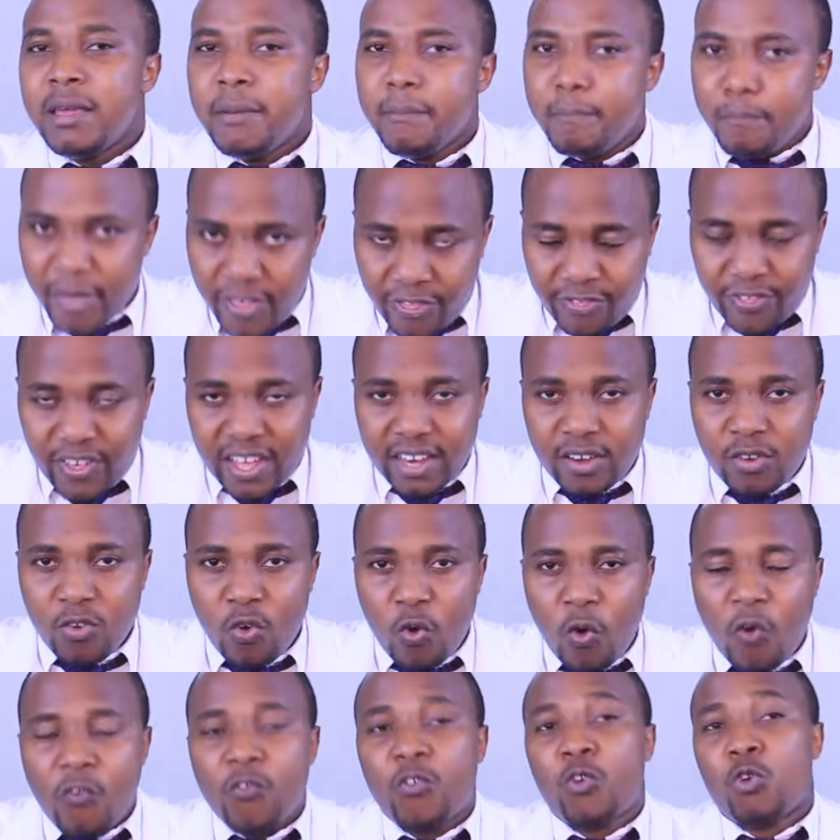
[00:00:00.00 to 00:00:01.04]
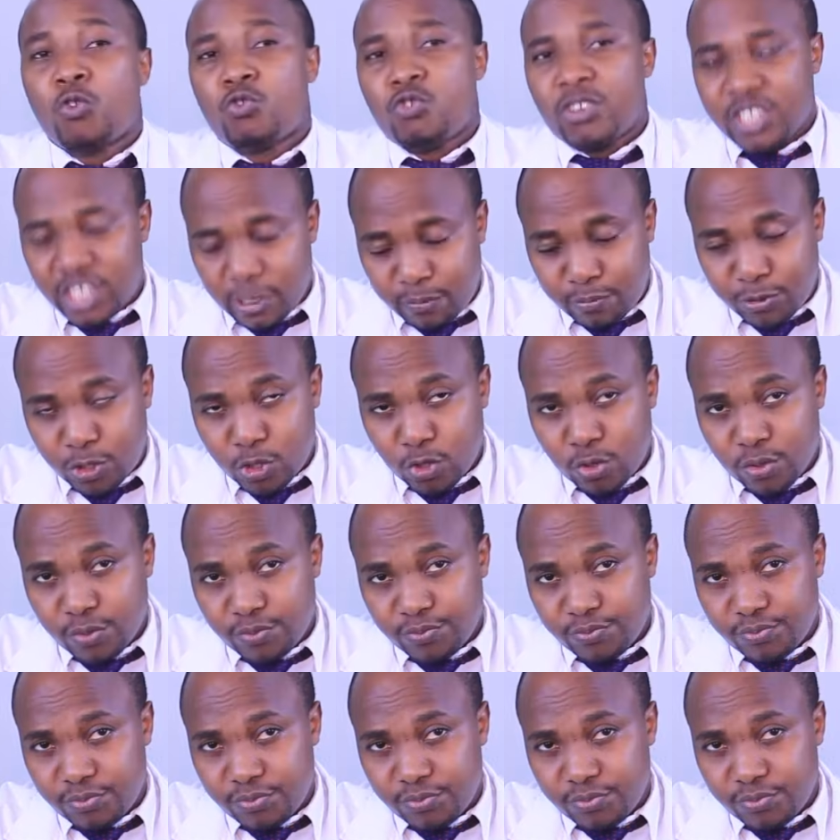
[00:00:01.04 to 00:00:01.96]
method of contraception.